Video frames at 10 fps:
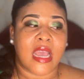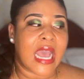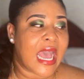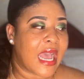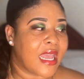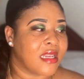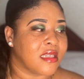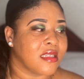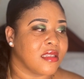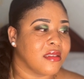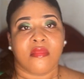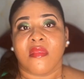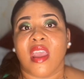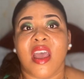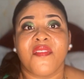And
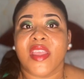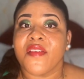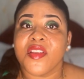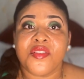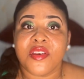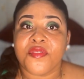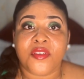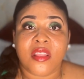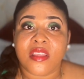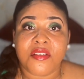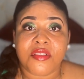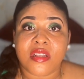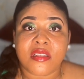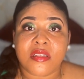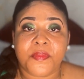I've given you different
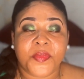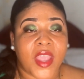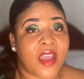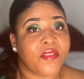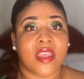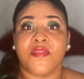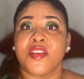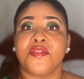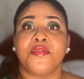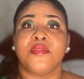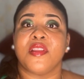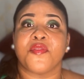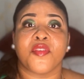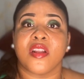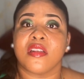theories. I've given you
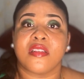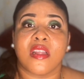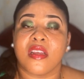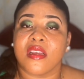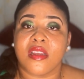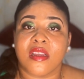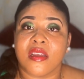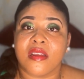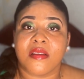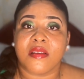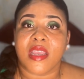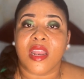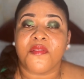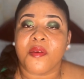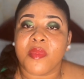different
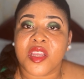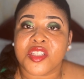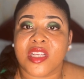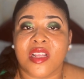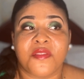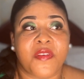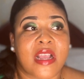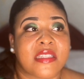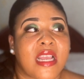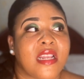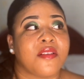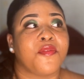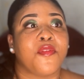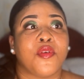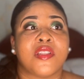information and facts that
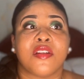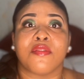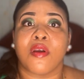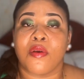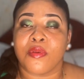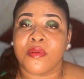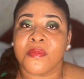floated around